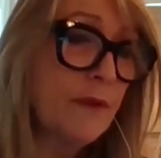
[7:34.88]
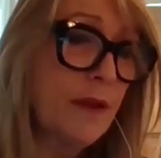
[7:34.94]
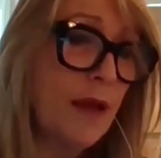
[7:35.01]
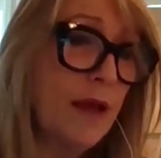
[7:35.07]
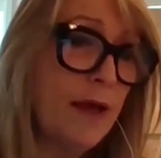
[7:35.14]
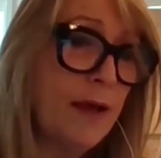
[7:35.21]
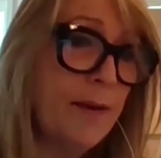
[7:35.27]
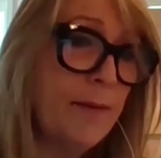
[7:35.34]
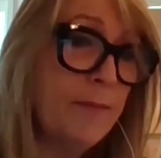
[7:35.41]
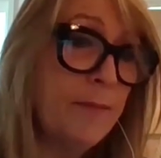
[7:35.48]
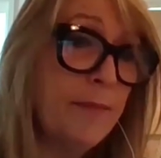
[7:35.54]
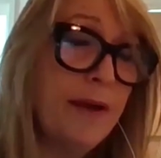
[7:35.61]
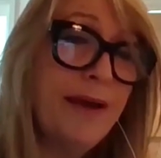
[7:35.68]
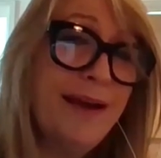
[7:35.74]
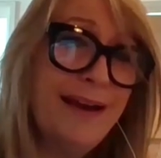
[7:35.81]

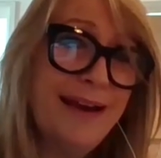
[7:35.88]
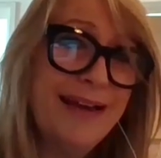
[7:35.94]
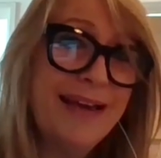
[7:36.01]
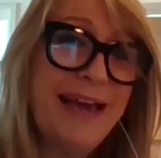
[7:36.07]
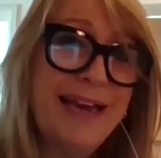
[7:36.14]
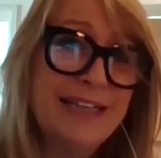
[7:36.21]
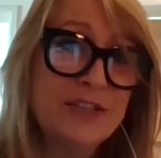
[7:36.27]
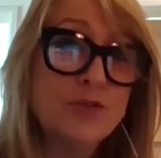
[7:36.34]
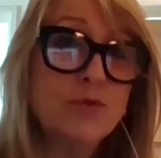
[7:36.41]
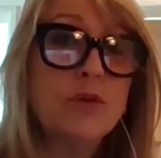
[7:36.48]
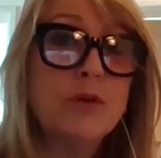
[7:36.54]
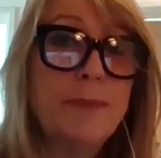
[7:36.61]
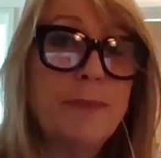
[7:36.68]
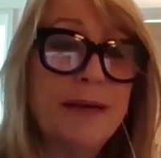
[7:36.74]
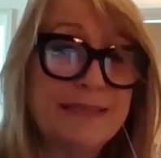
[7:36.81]
Again, it's all
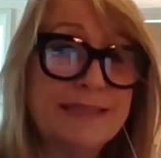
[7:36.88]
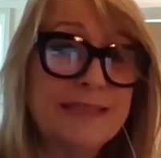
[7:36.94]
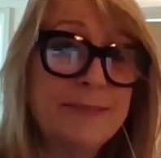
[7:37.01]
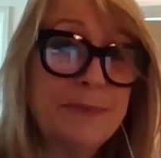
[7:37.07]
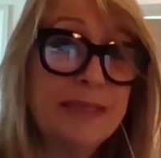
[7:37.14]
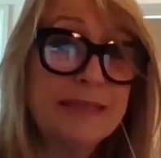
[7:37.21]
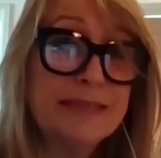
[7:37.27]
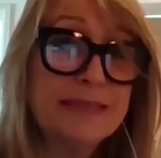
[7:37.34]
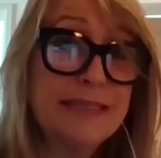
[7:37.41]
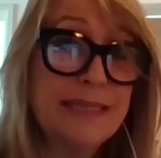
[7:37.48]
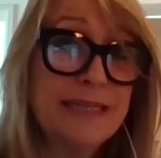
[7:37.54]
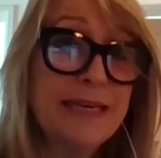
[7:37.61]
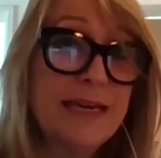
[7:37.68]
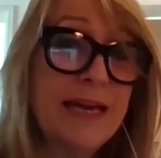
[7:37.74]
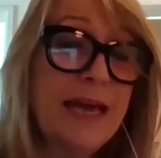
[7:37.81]
about
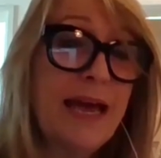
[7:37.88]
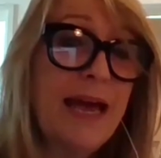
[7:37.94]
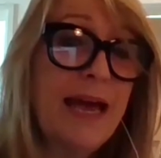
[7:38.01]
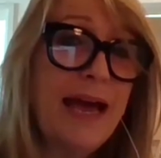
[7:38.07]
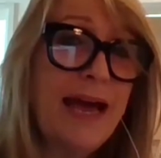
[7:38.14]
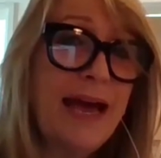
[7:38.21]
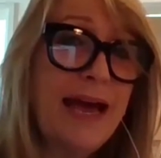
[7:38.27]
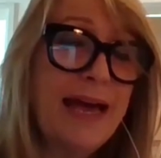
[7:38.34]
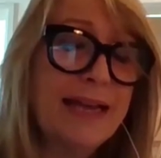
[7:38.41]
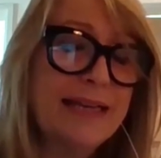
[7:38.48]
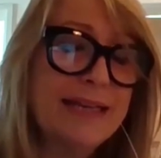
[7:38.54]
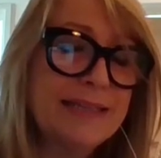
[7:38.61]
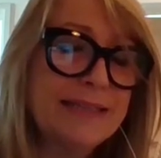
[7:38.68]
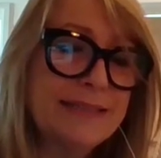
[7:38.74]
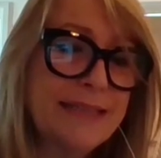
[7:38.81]
stability,
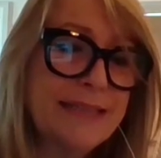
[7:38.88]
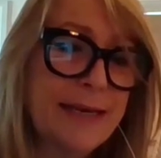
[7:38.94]
and